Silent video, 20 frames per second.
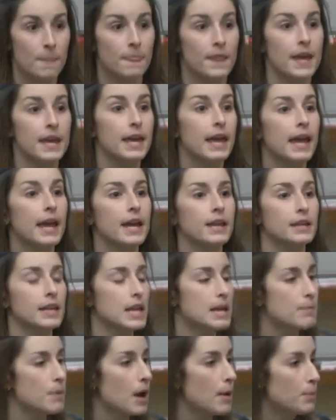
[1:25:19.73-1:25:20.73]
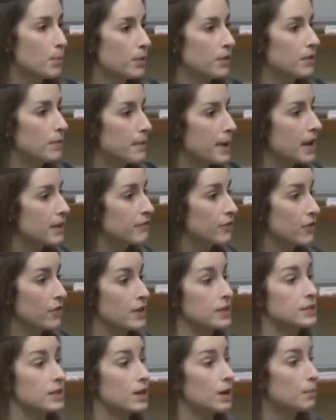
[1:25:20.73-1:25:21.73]
They can't keep up with demand for
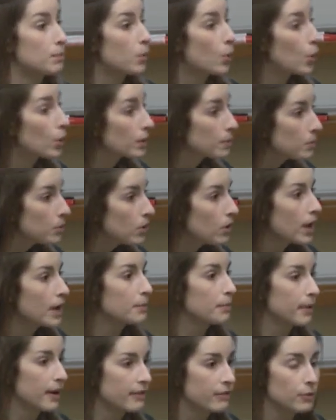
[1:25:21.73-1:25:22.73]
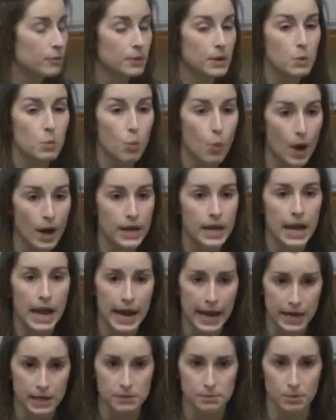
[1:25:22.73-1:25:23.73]
things that are portable and preferably
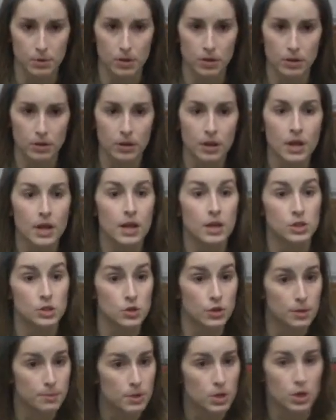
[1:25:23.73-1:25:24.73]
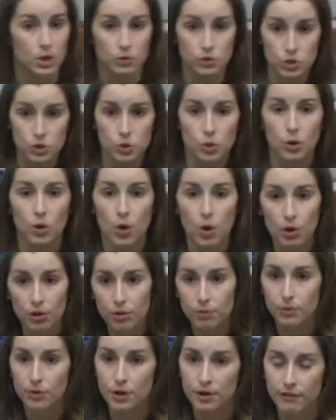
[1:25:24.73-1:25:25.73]
one-handable. So you can, you know, scroll
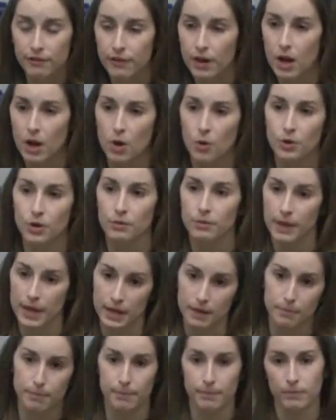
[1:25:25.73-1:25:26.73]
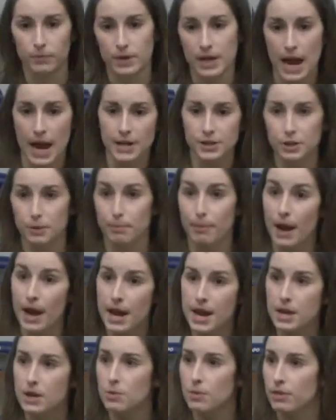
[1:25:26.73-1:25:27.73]
through your phone or like guide your
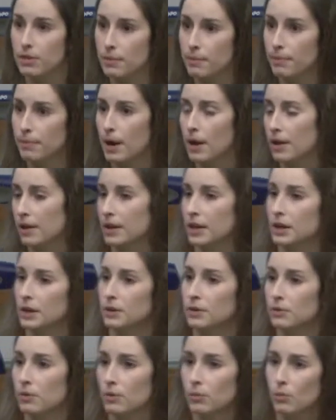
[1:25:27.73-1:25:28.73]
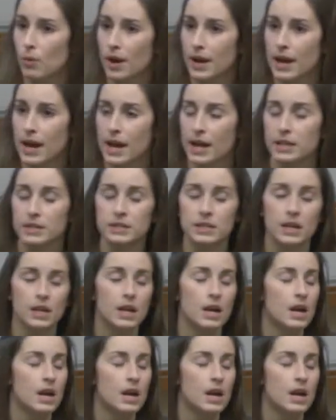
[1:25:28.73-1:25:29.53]
bike with the, you know, one hand.